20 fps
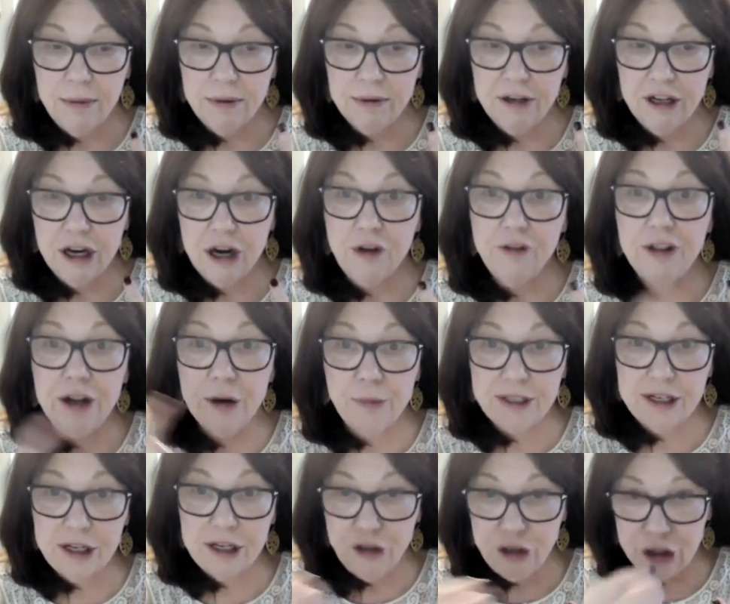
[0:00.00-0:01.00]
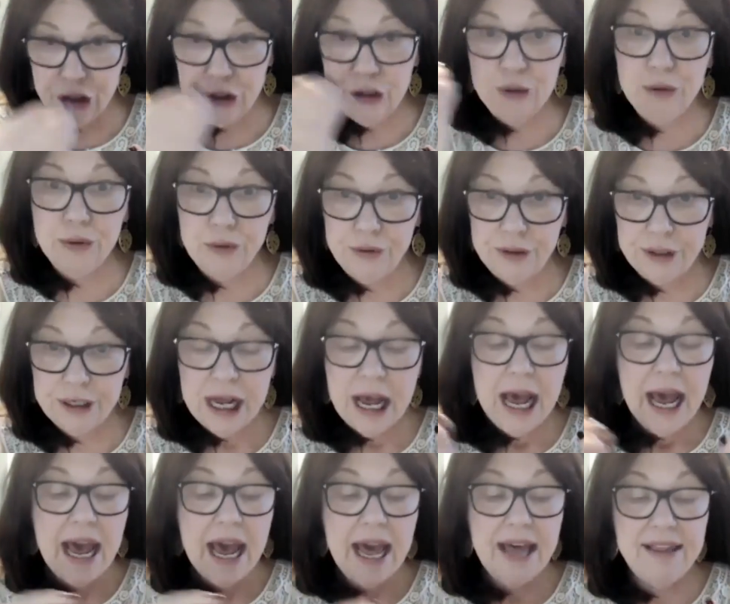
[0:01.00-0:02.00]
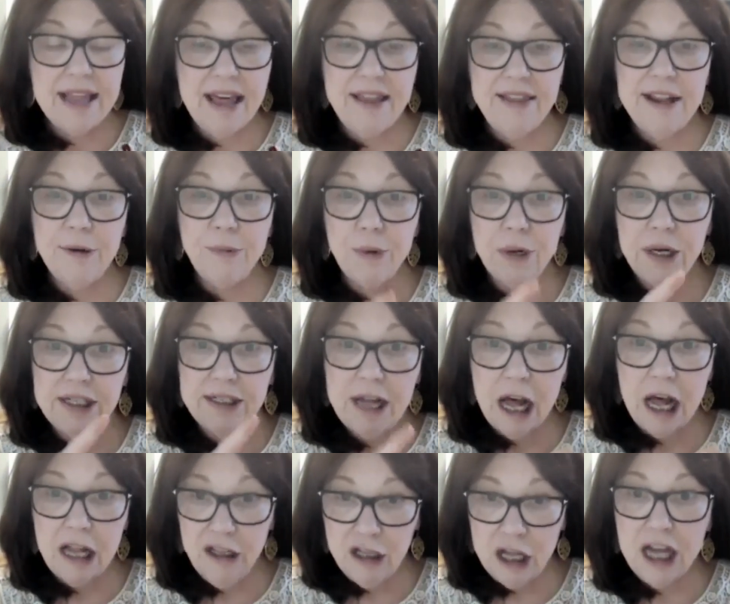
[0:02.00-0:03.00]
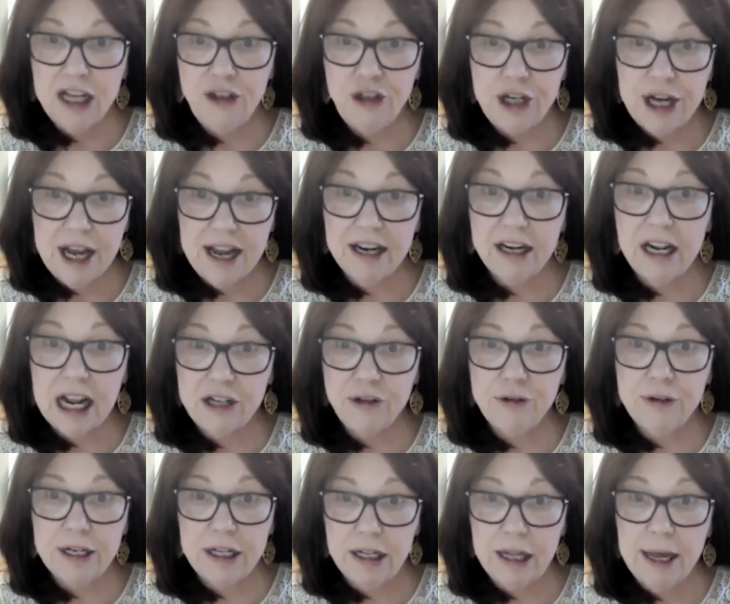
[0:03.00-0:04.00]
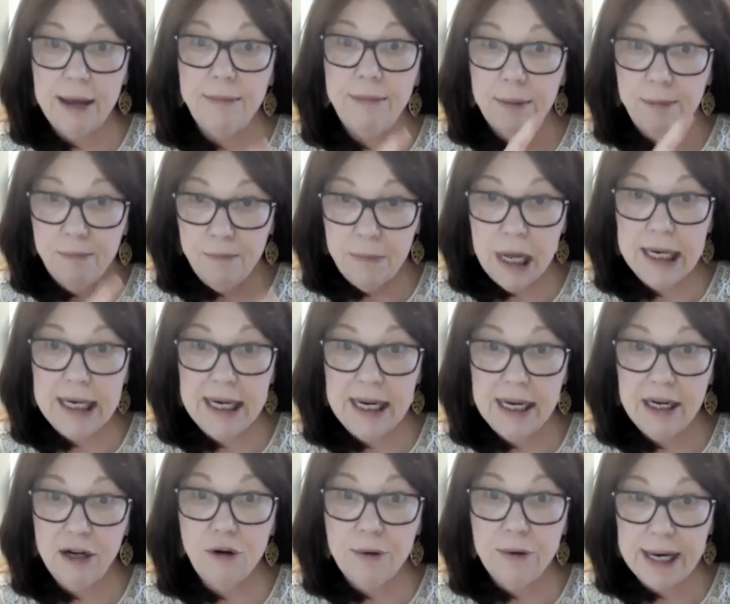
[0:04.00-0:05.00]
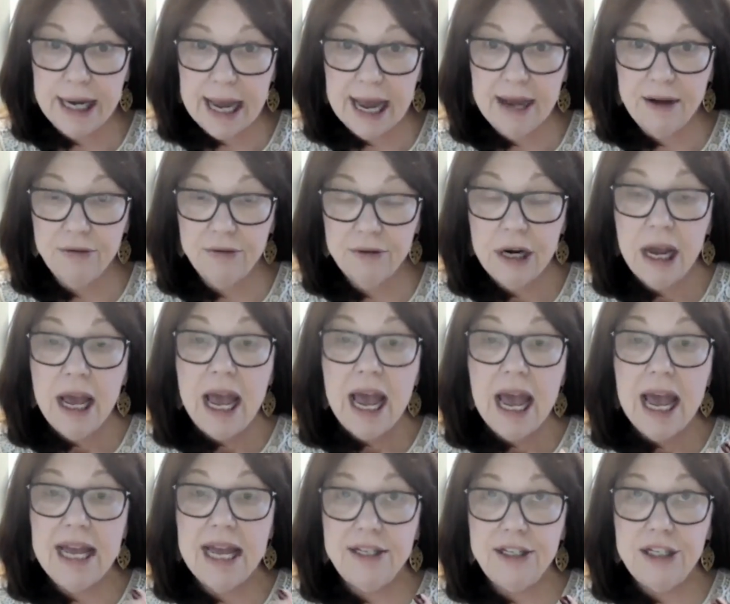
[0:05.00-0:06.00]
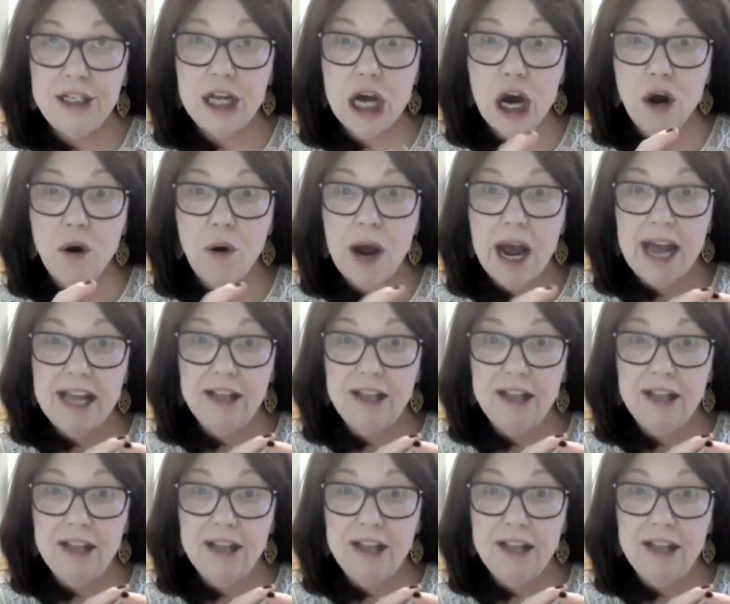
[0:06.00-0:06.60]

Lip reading: there was a dues, and then there was a lunch at a country club, money going out. And so I